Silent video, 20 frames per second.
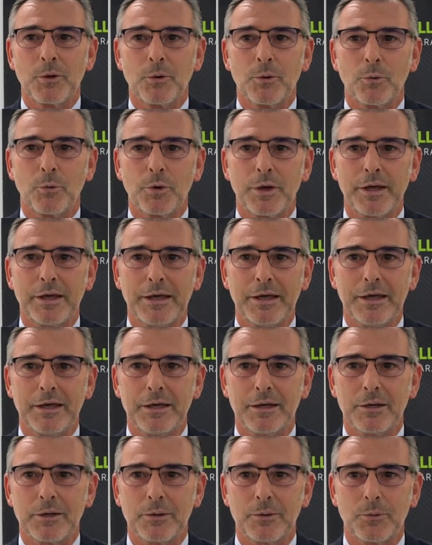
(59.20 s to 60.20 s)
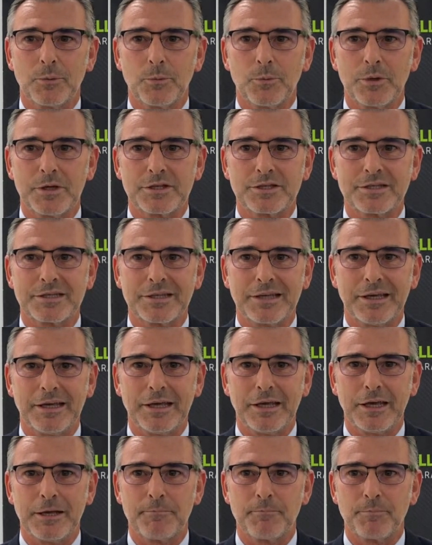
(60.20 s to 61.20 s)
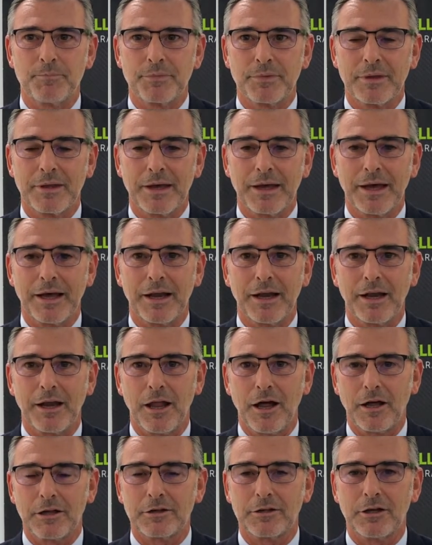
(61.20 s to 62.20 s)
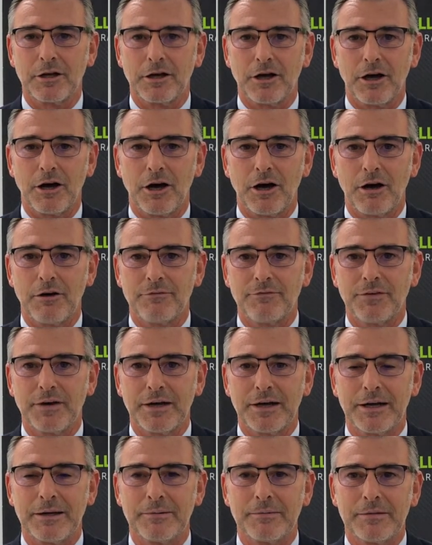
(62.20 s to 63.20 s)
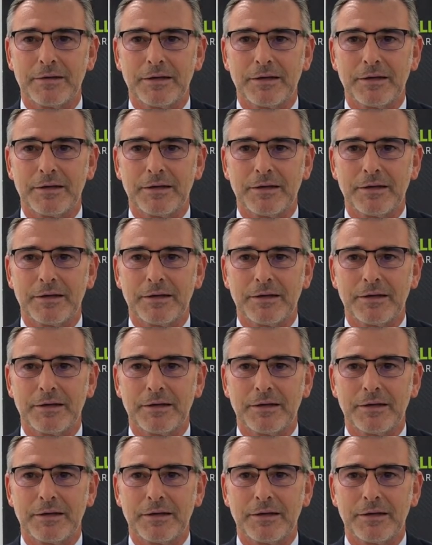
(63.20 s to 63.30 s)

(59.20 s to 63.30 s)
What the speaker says: we see a lot of